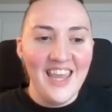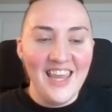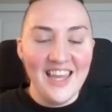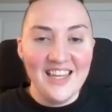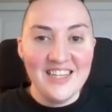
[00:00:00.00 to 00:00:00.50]

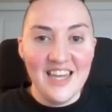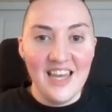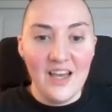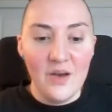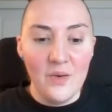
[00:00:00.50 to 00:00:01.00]
And
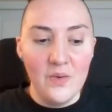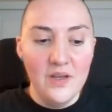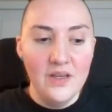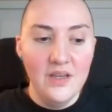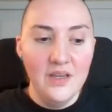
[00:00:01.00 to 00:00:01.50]
how
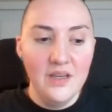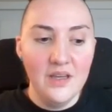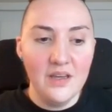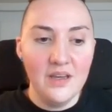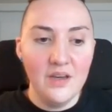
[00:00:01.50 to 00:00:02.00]

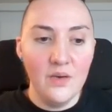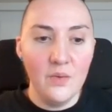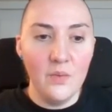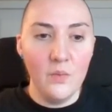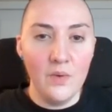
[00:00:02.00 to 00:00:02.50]

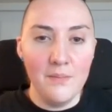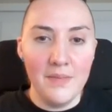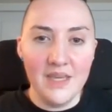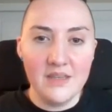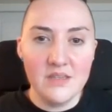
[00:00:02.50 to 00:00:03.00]
what
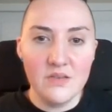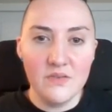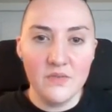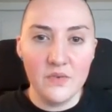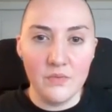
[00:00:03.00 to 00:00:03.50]
makes
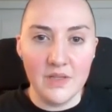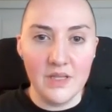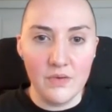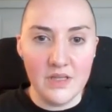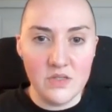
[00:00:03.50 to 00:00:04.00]
for really
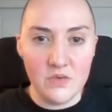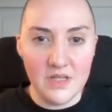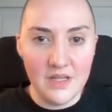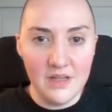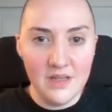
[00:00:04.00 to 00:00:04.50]
great
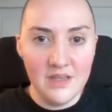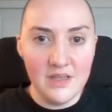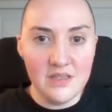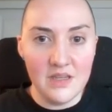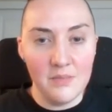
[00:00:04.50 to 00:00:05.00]
storytelling
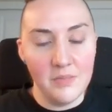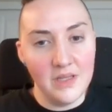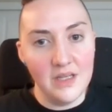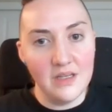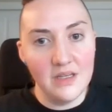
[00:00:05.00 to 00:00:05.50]
is a
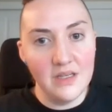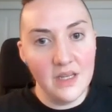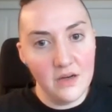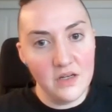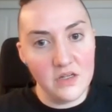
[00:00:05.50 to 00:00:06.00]
complete
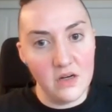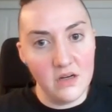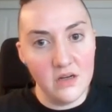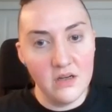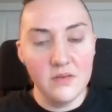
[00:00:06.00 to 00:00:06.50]
character arc.